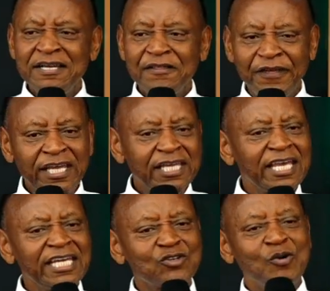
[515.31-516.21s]
thinking
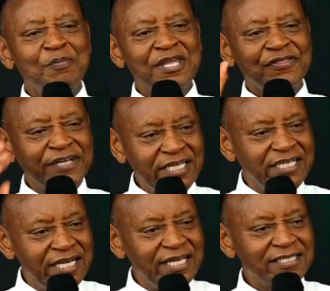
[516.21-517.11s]
it will be three
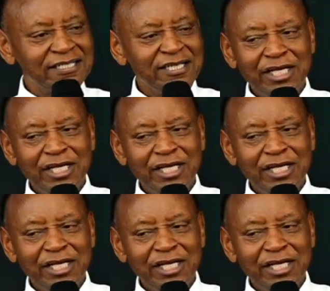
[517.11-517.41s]
days,